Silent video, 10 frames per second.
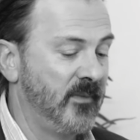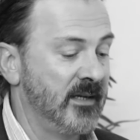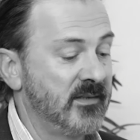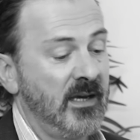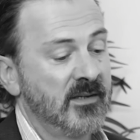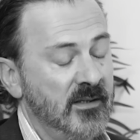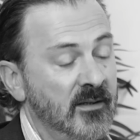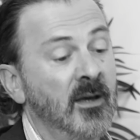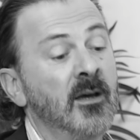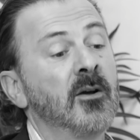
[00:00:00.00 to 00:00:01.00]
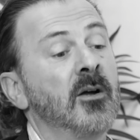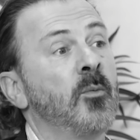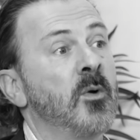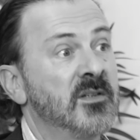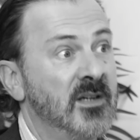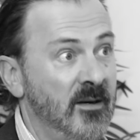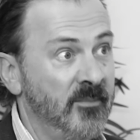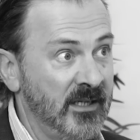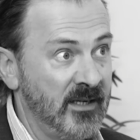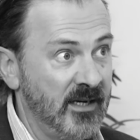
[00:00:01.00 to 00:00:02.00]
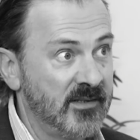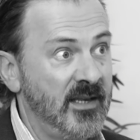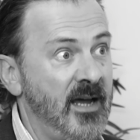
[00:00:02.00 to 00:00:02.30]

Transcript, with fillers: as as a kind of what's coming next.